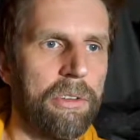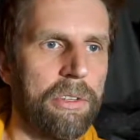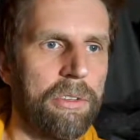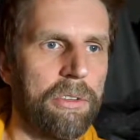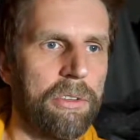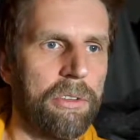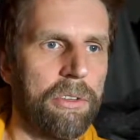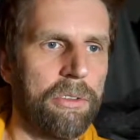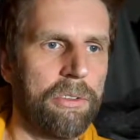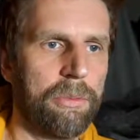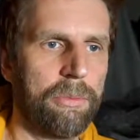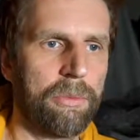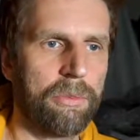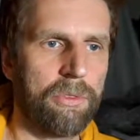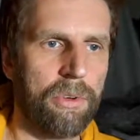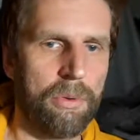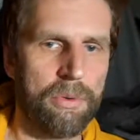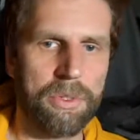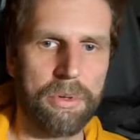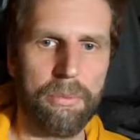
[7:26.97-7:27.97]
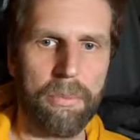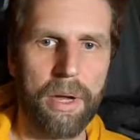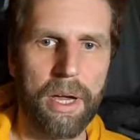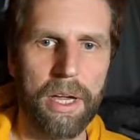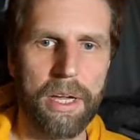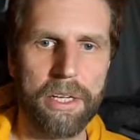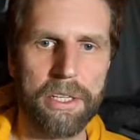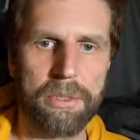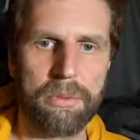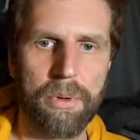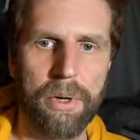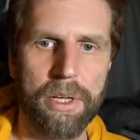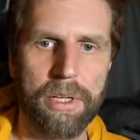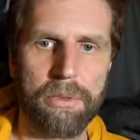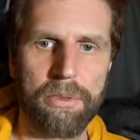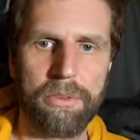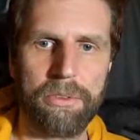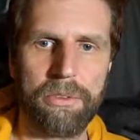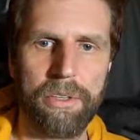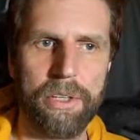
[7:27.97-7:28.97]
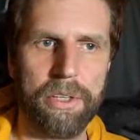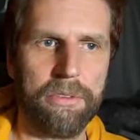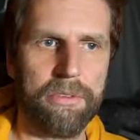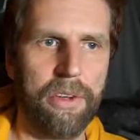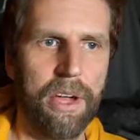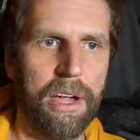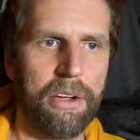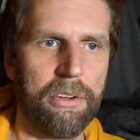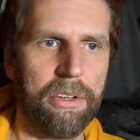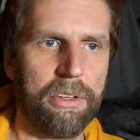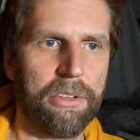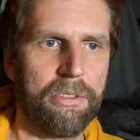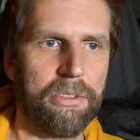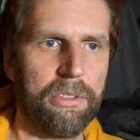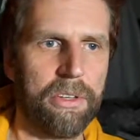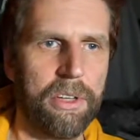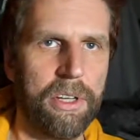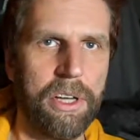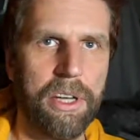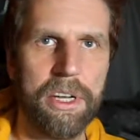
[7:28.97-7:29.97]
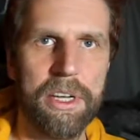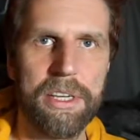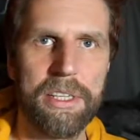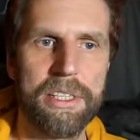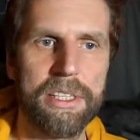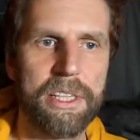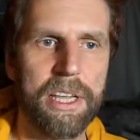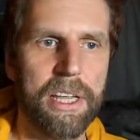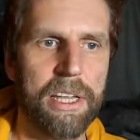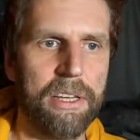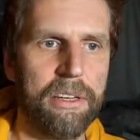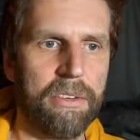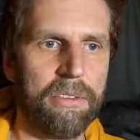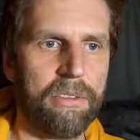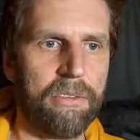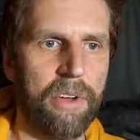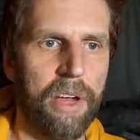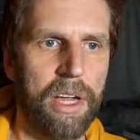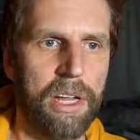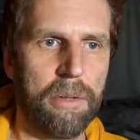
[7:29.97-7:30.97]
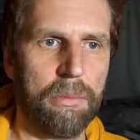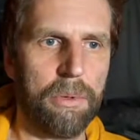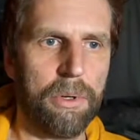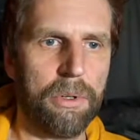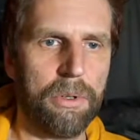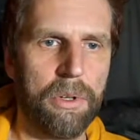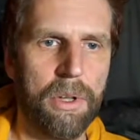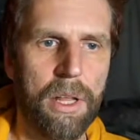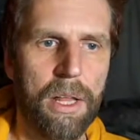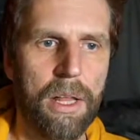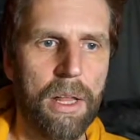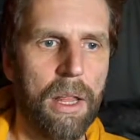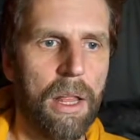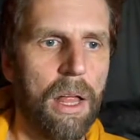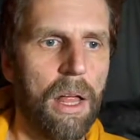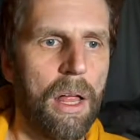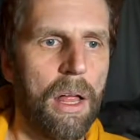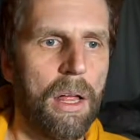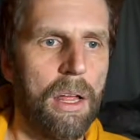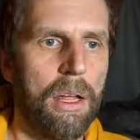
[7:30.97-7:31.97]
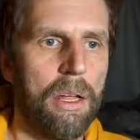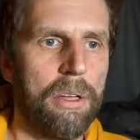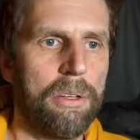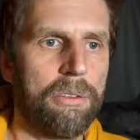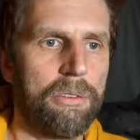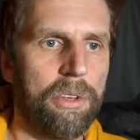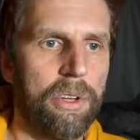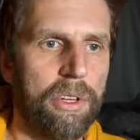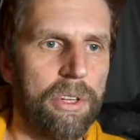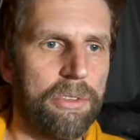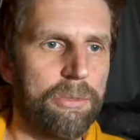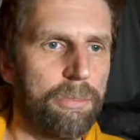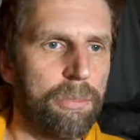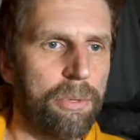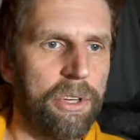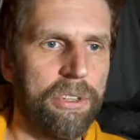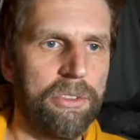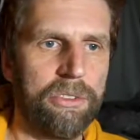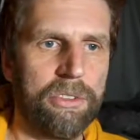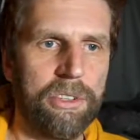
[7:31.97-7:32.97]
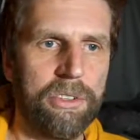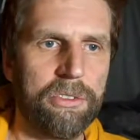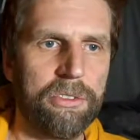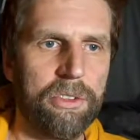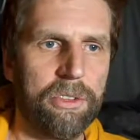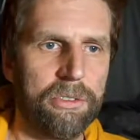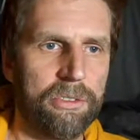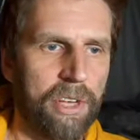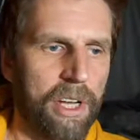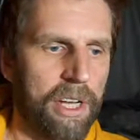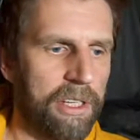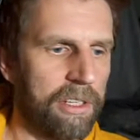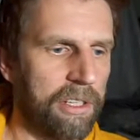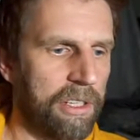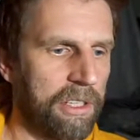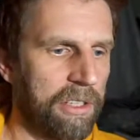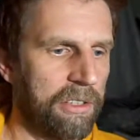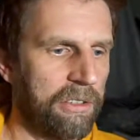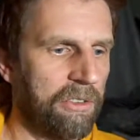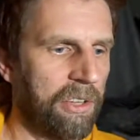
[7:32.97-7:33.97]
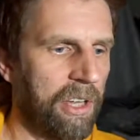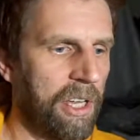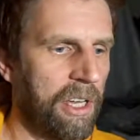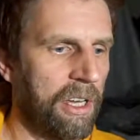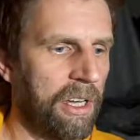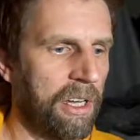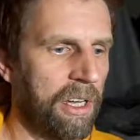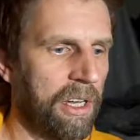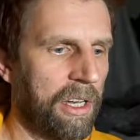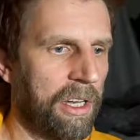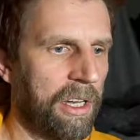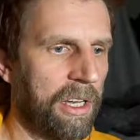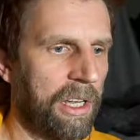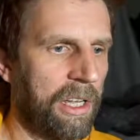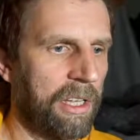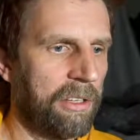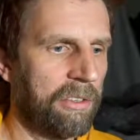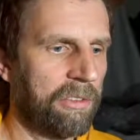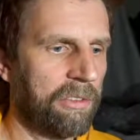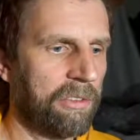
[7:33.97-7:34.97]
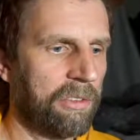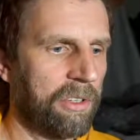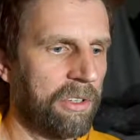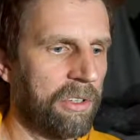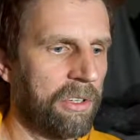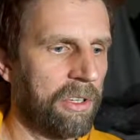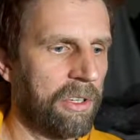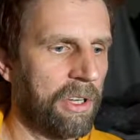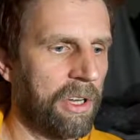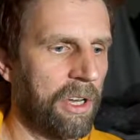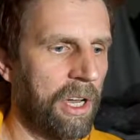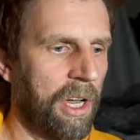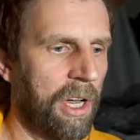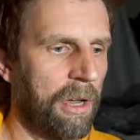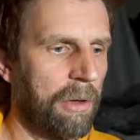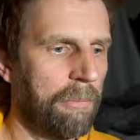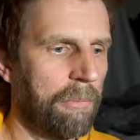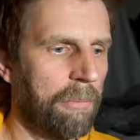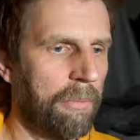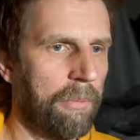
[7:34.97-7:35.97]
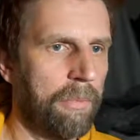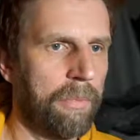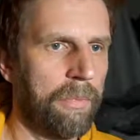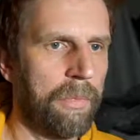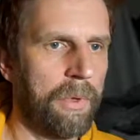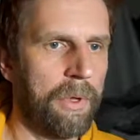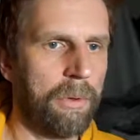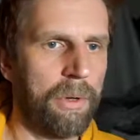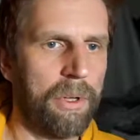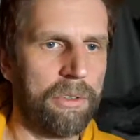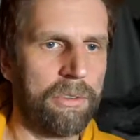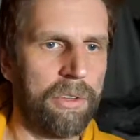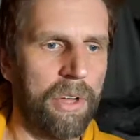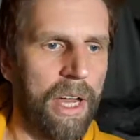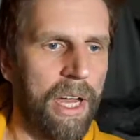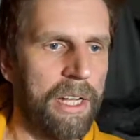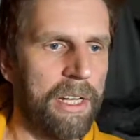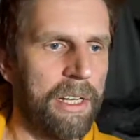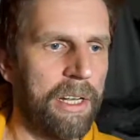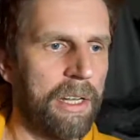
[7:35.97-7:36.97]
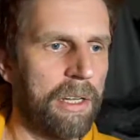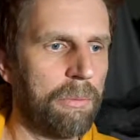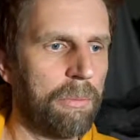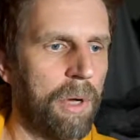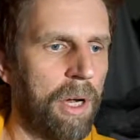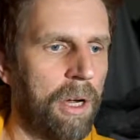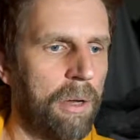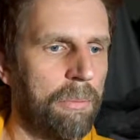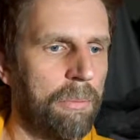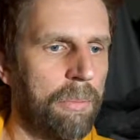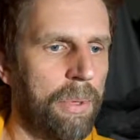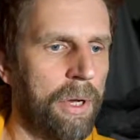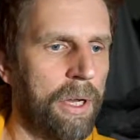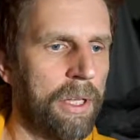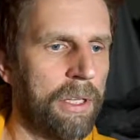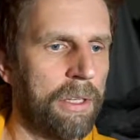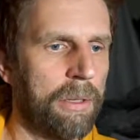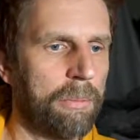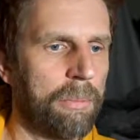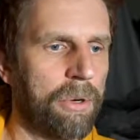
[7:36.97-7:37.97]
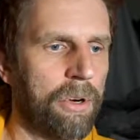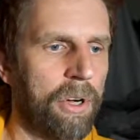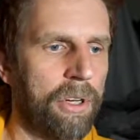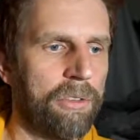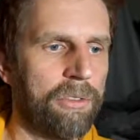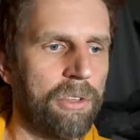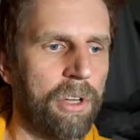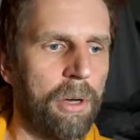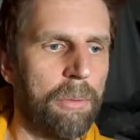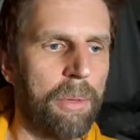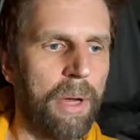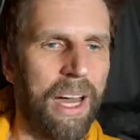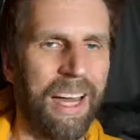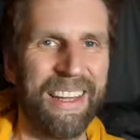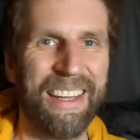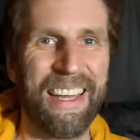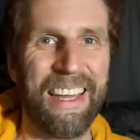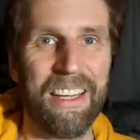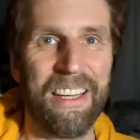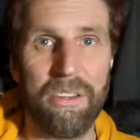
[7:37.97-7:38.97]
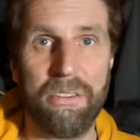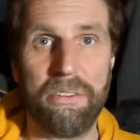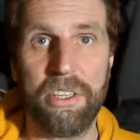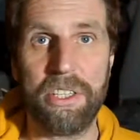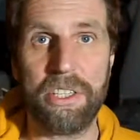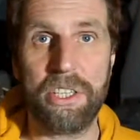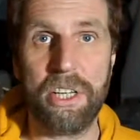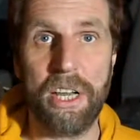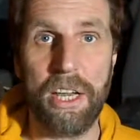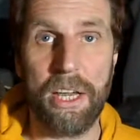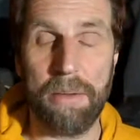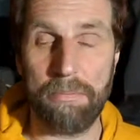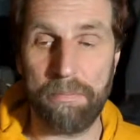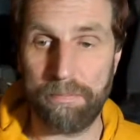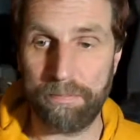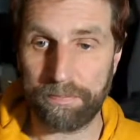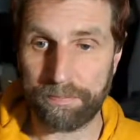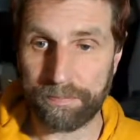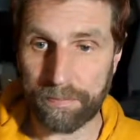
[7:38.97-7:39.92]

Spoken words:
over to the subscription page where you'll see the various tiers available. So this print is not dead tier is it's not ending, but I'm putting the price up at the end of this year.